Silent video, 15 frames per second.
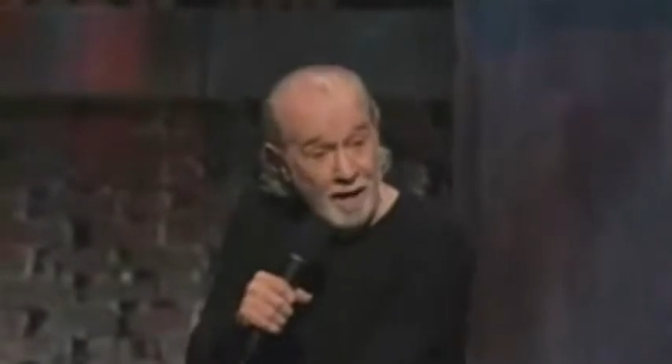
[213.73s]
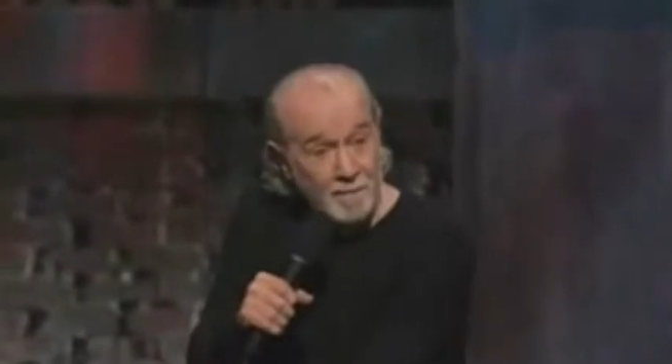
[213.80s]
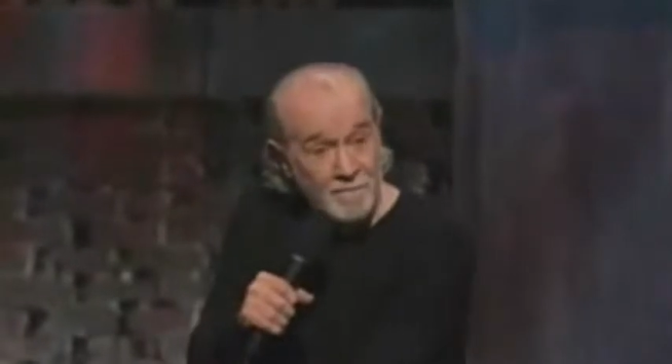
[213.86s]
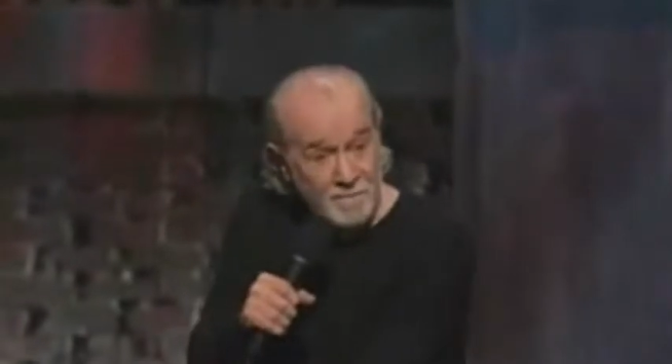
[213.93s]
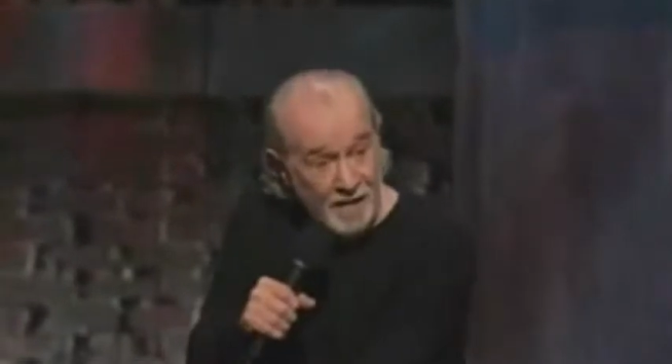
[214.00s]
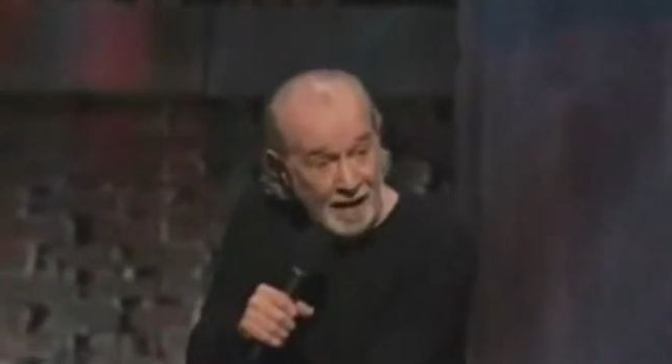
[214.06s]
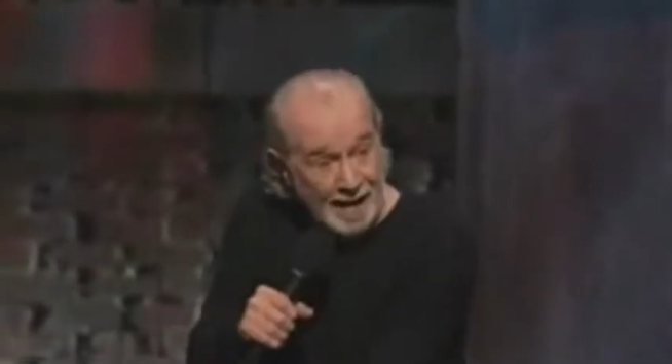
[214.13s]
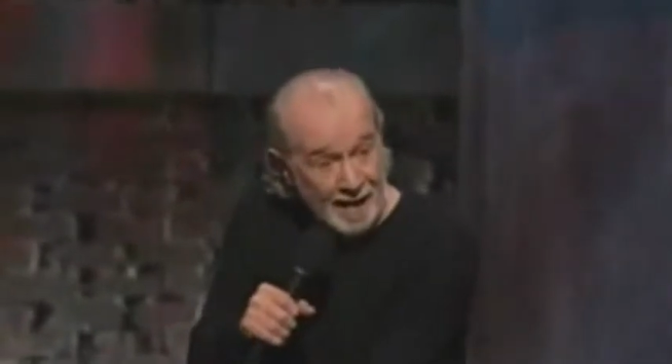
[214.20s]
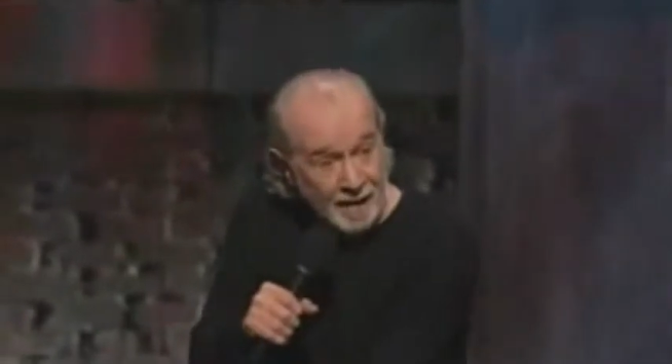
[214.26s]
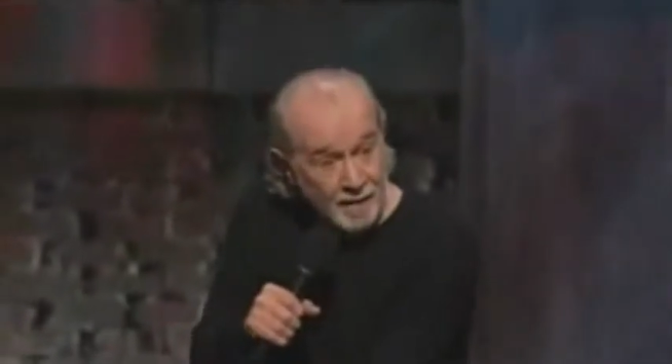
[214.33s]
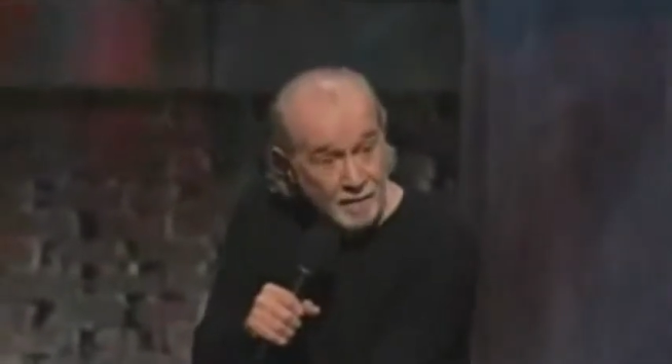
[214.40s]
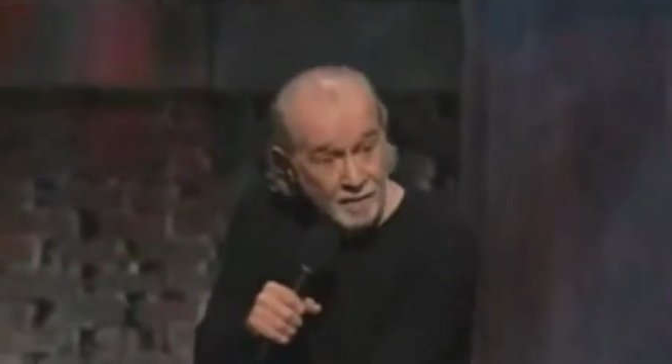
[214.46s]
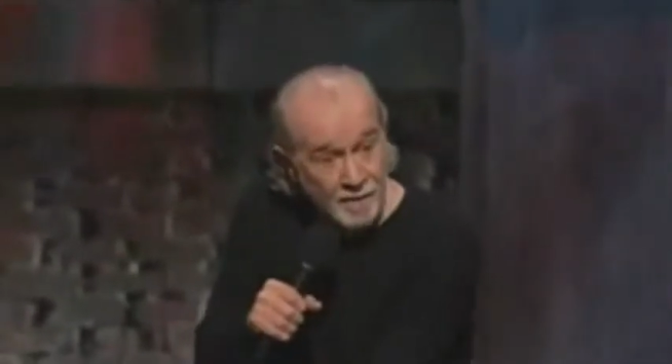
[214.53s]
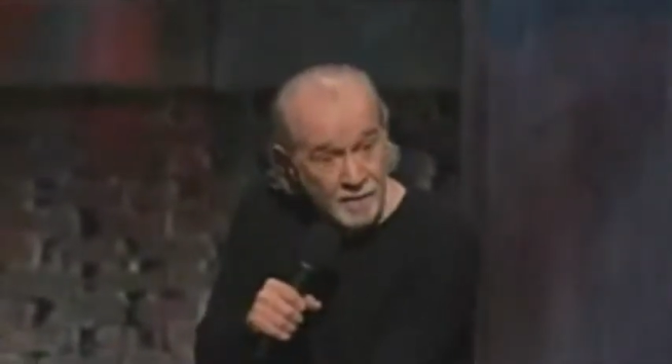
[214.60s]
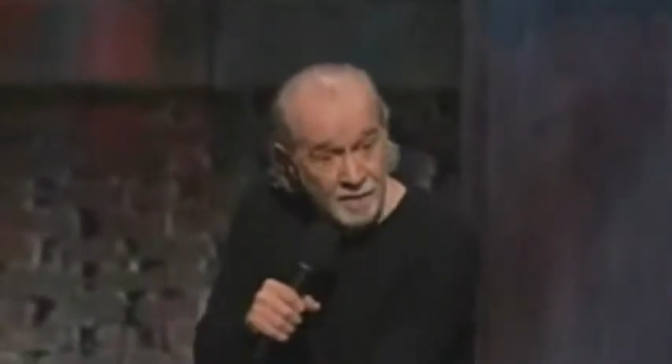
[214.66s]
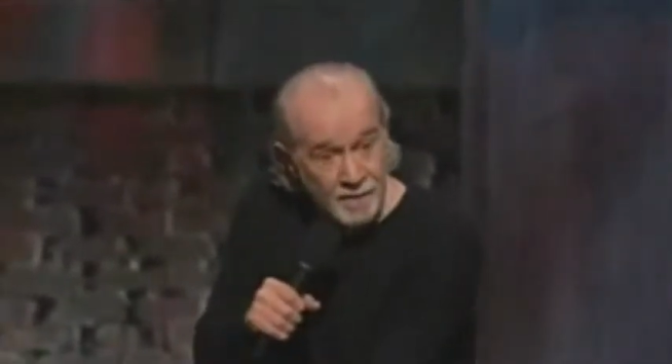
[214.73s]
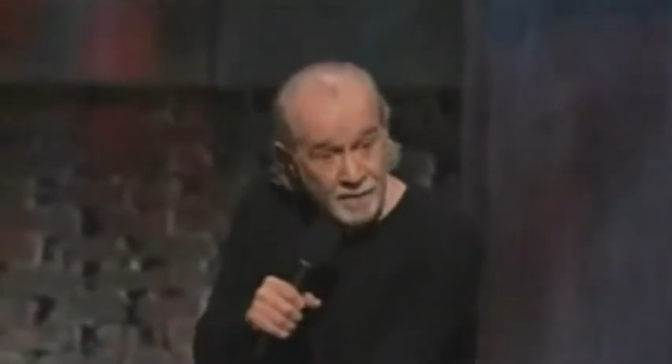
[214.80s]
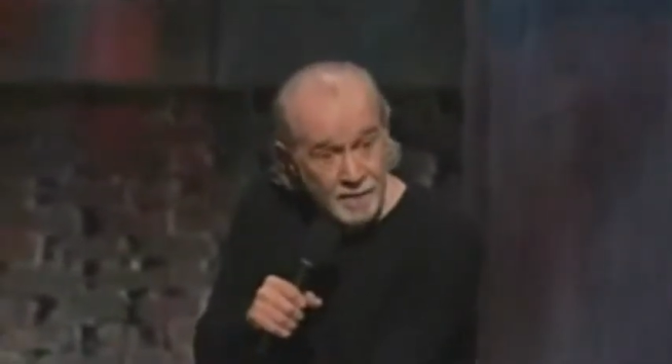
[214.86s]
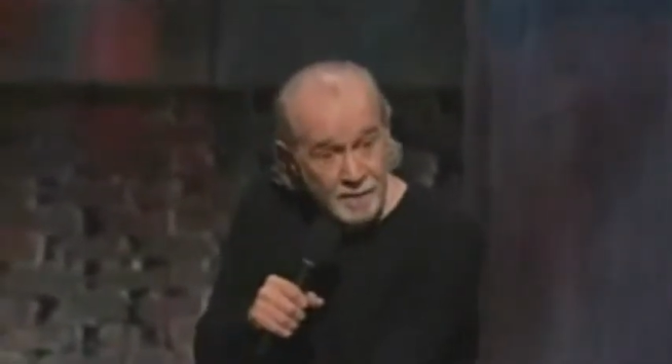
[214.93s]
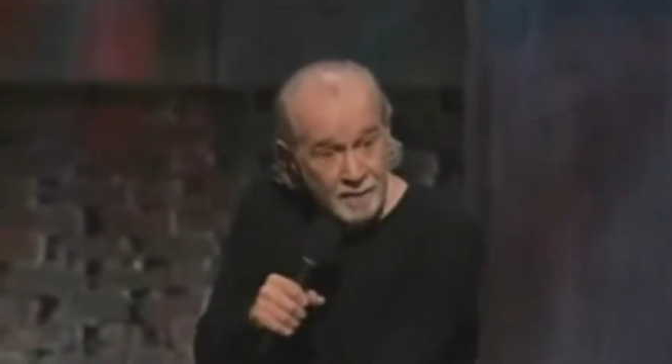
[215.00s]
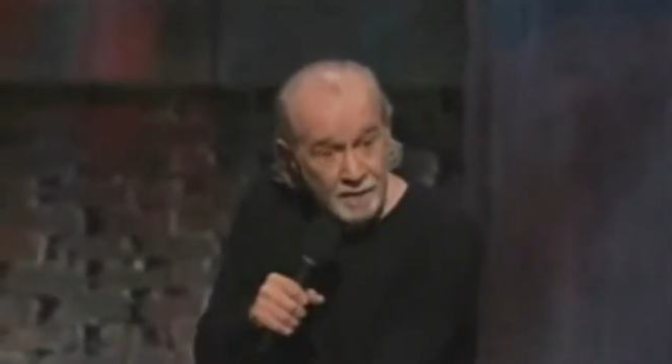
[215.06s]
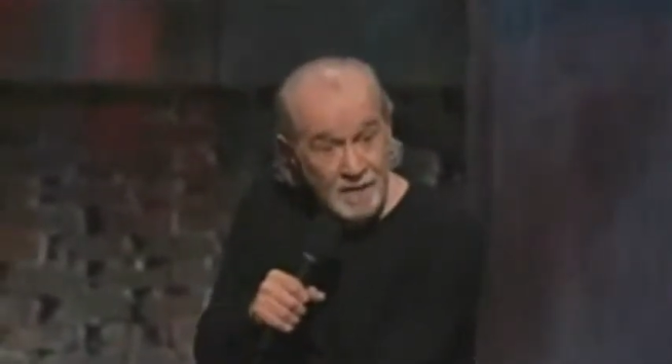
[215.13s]
cafe
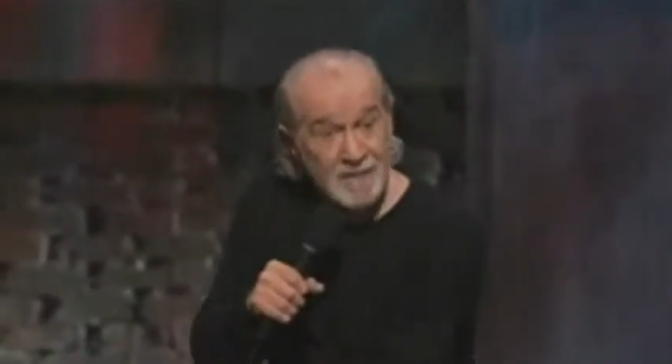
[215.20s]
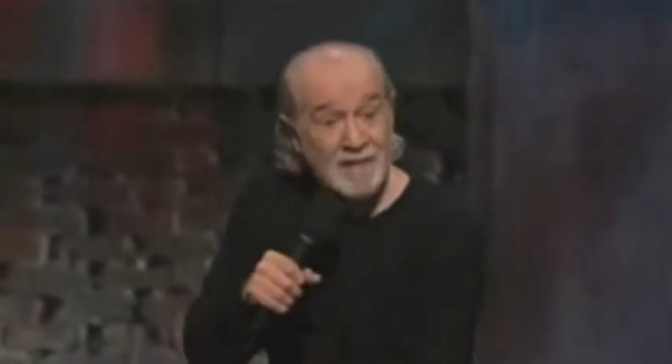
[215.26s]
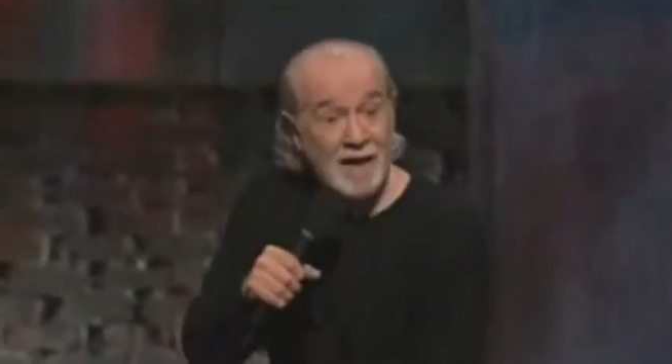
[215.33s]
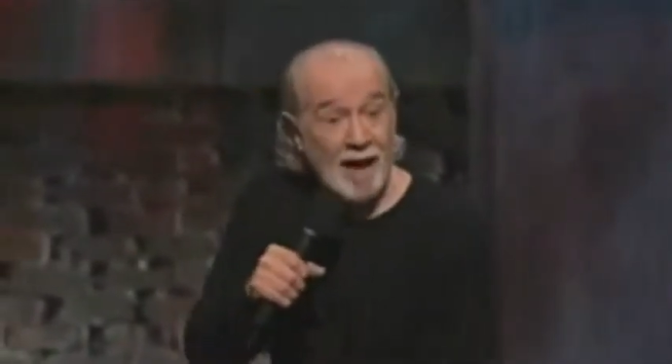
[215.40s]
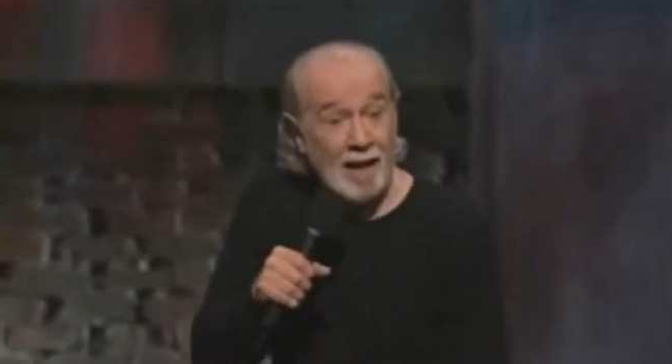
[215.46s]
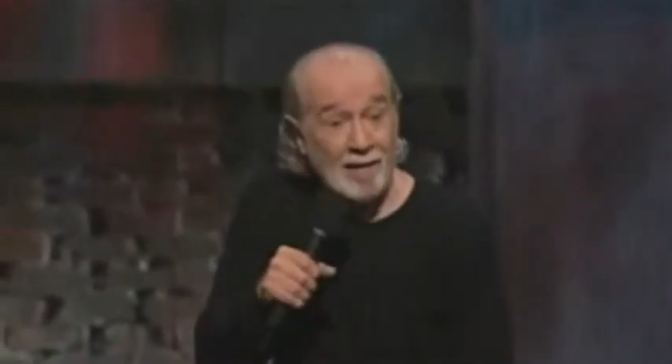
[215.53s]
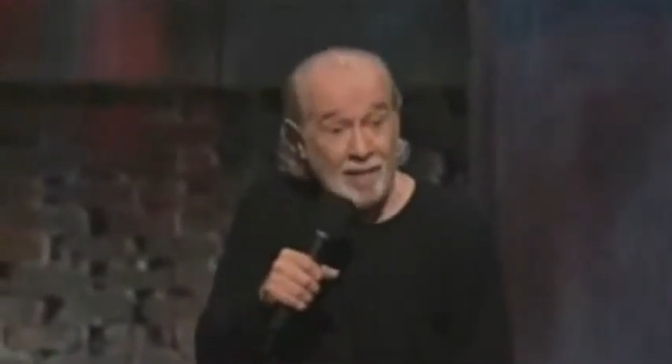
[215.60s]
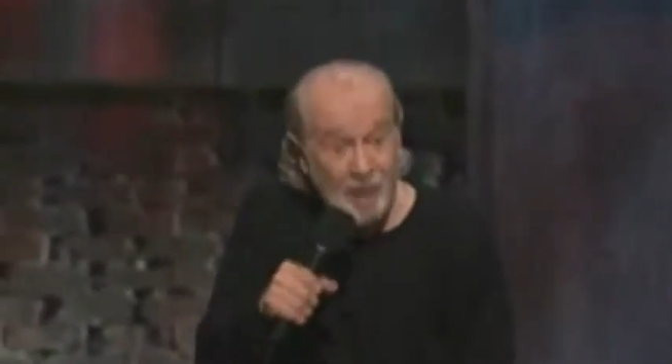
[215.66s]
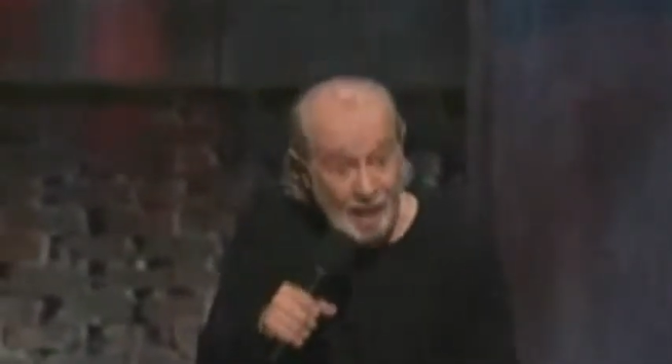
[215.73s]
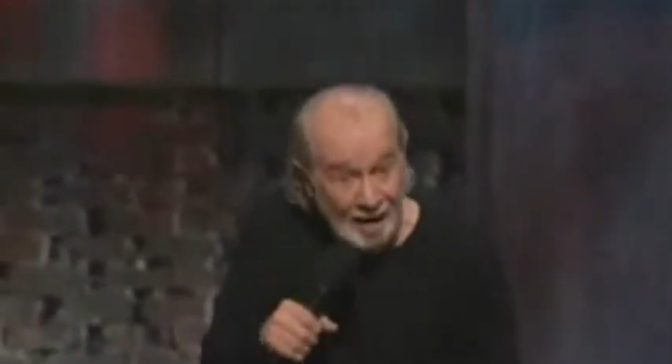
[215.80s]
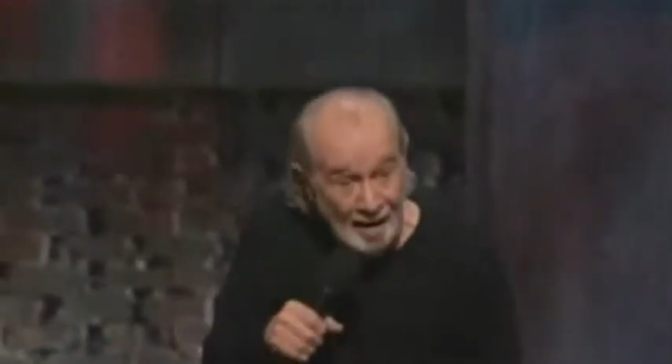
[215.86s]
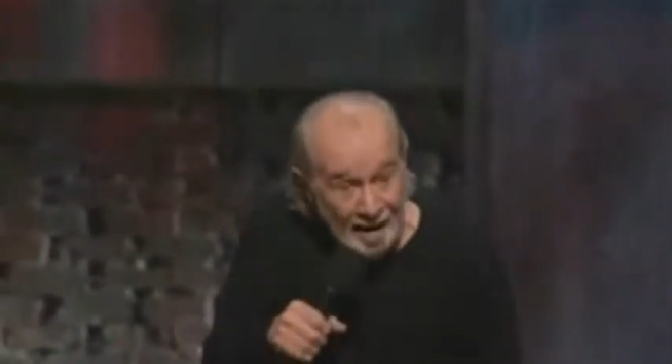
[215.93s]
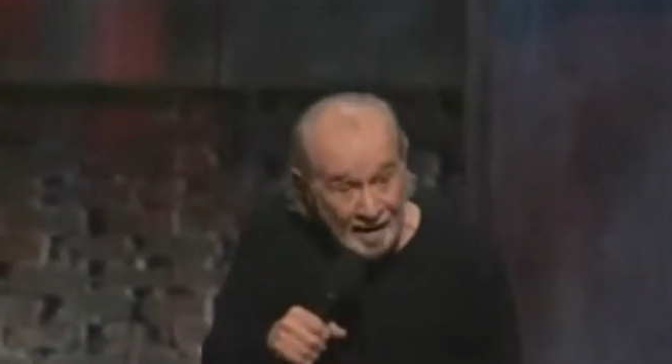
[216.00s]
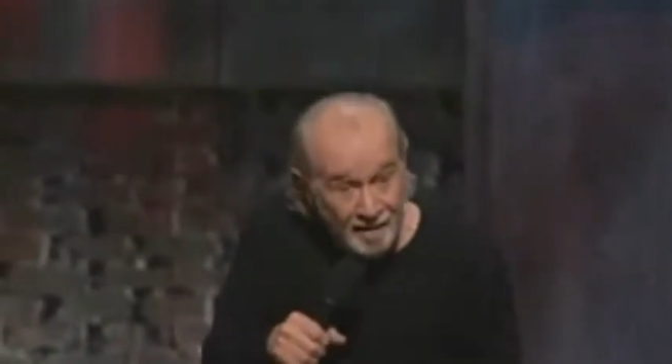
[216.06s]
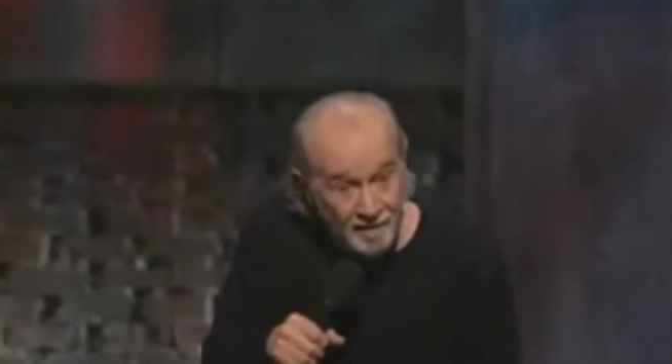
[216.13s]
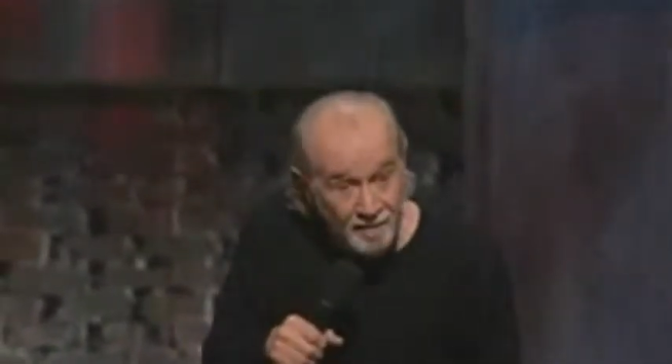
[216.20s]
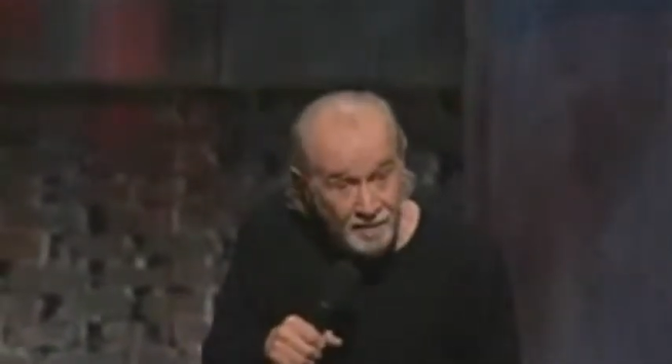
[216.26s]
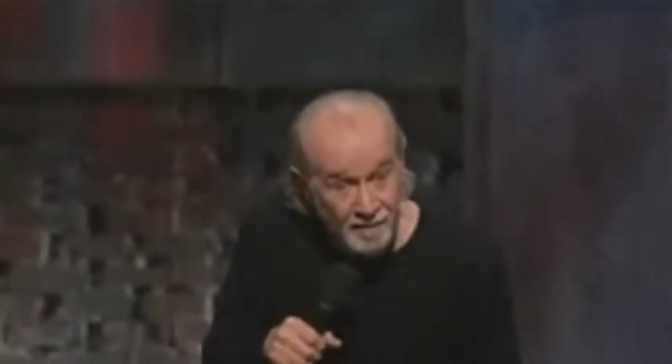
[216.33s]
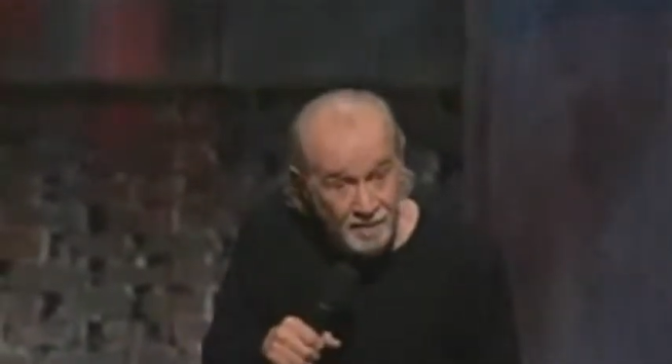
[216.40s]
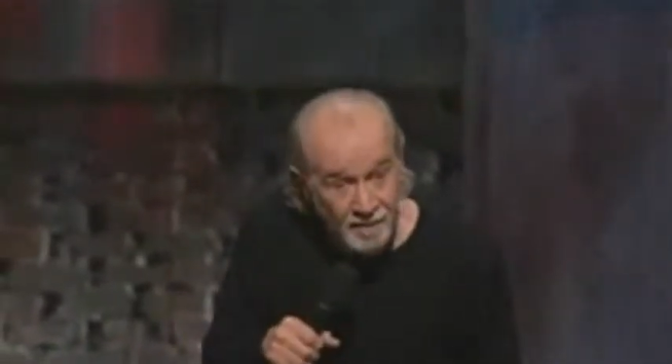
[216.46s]
in Calcutta,